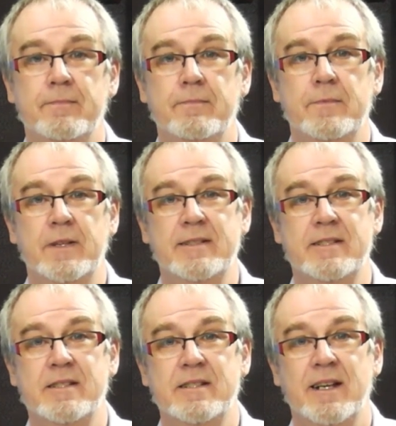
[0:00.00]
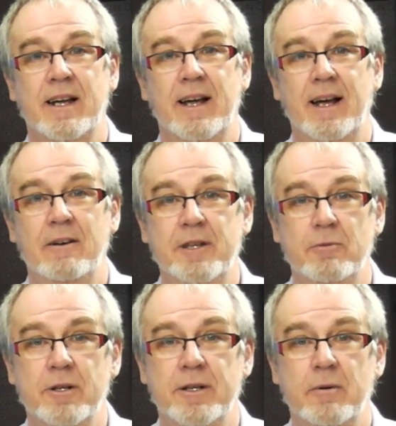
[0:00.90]
that's how you
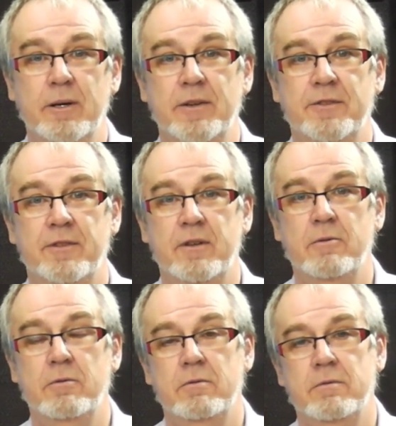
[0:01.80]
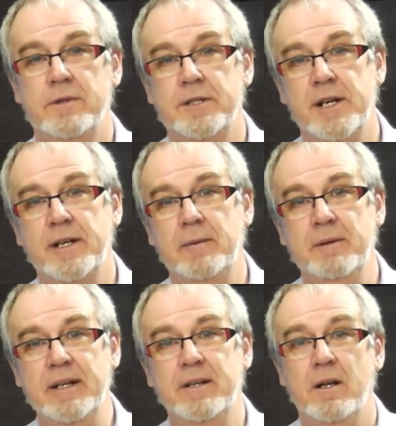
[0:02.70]
work your way through the Janty
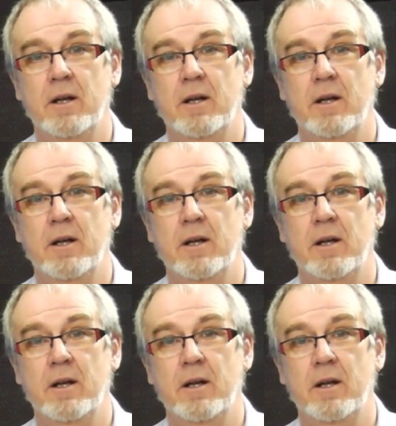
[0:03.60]
mid